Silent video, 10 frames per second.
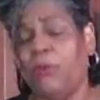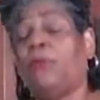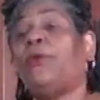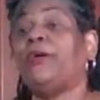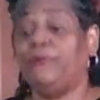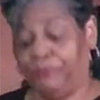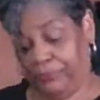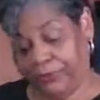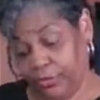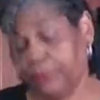Well,
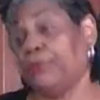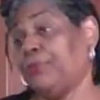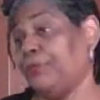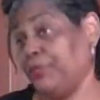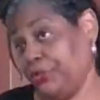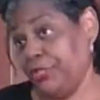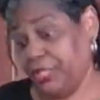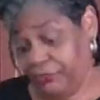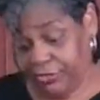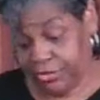you can pretty much use
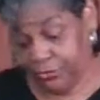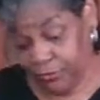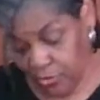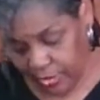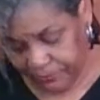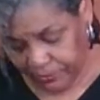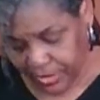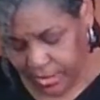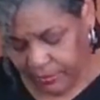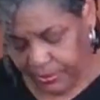any fish you want,
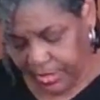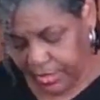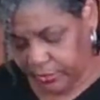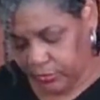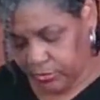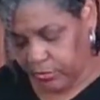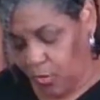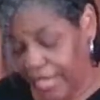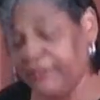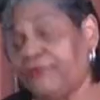but
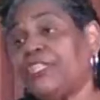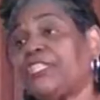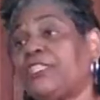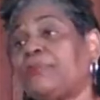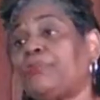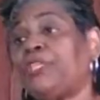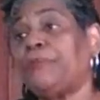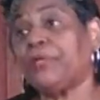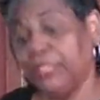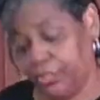white fish is
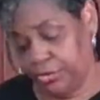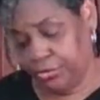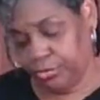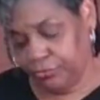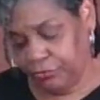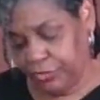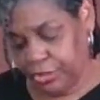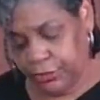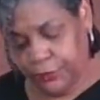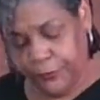typically used for
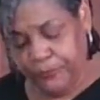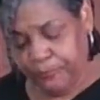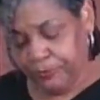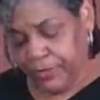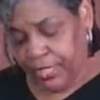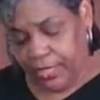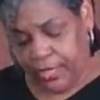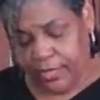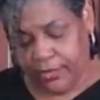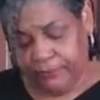fish stew.
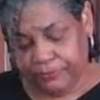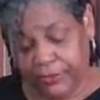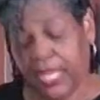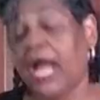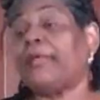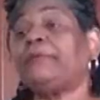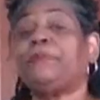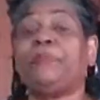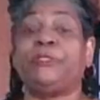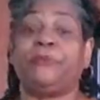Um, I.
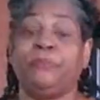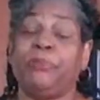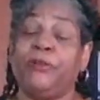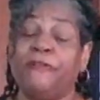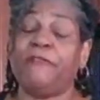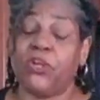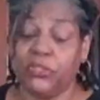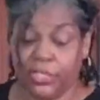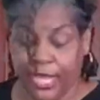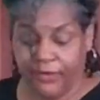prefer
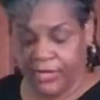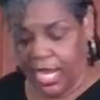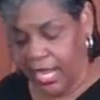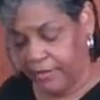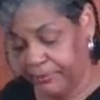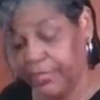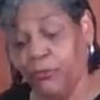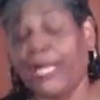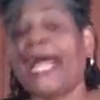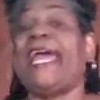to have cod, but
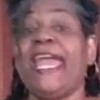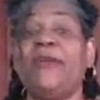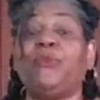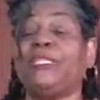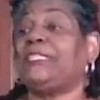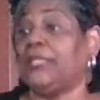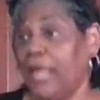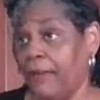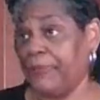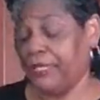what I had was
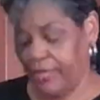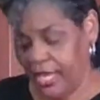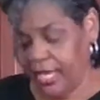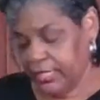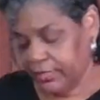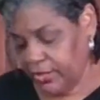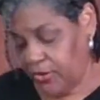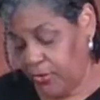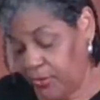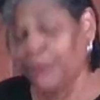tilapia.
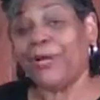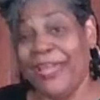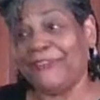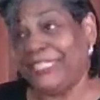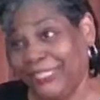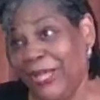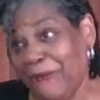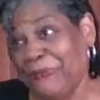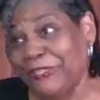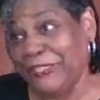So we're having
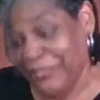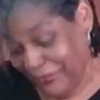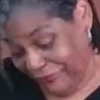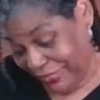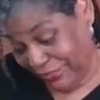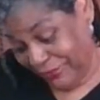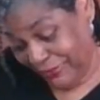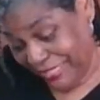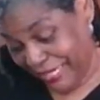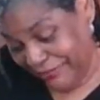tilapia in our fish stew
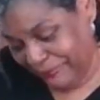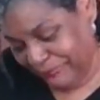today.